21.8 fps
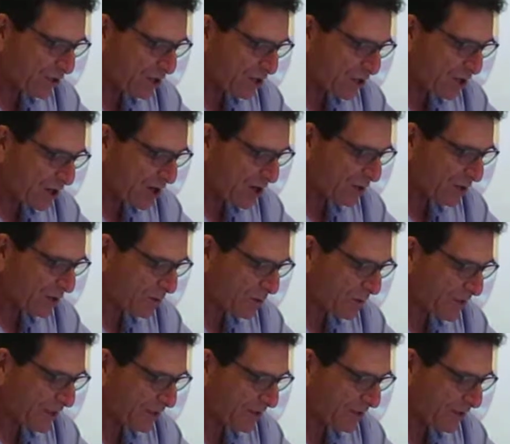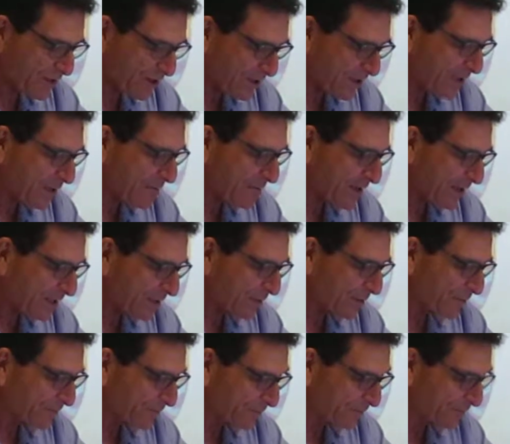charged with a certain amount
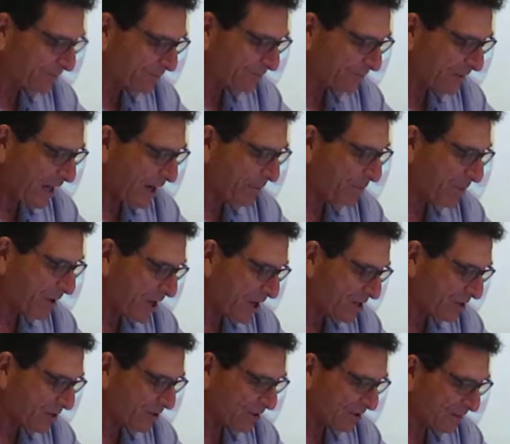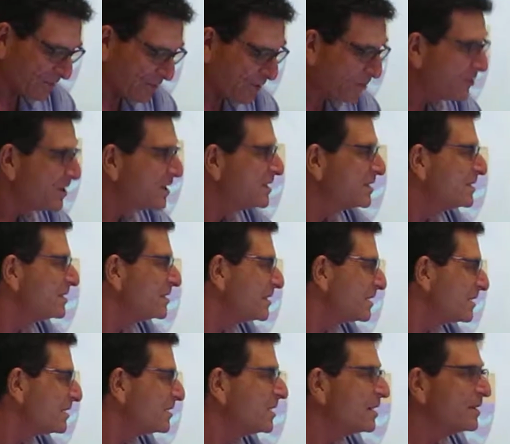of apprehension for reasons
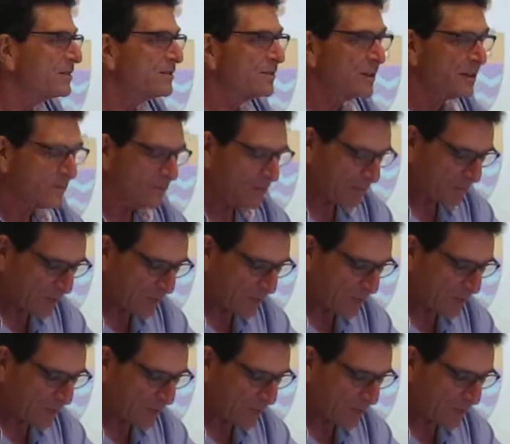that are known to him.